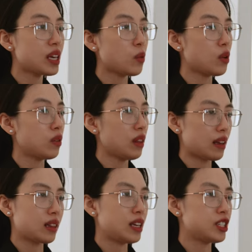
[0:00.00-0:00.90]
kid will
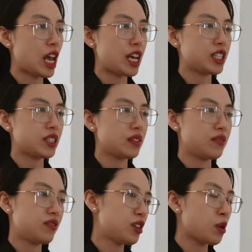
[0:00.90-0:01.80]
likely change their
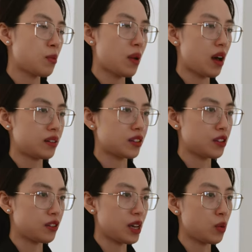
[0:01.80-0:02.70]
female partner
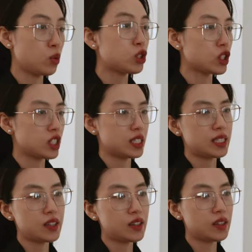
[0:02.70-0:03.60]
career. Would you
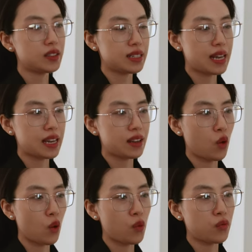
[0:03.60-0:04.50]
consider staying
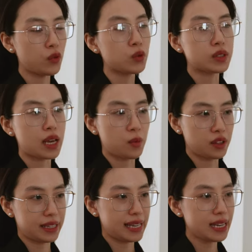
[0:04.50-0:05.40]
home full time
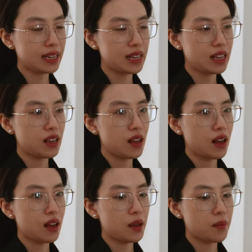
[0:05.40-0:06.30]
with kid?
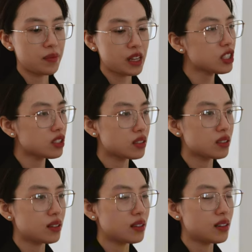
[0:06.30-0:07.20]
Um, that
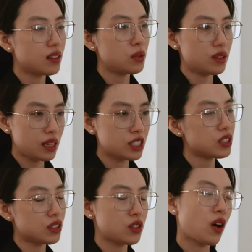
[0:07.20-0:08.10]
just well, that's
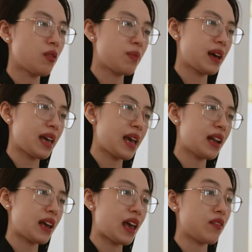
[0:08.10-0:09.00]
just the top of my
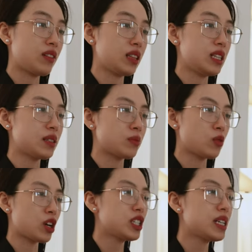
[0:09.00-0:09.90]
head. I have a list of
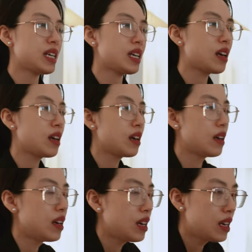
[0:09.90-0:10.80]
questions here.
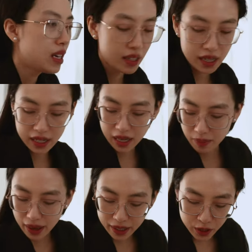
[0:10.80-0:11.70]
You can
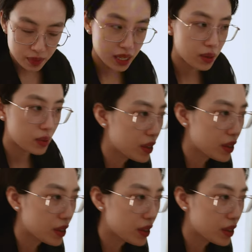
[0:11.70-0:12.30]
get back to me when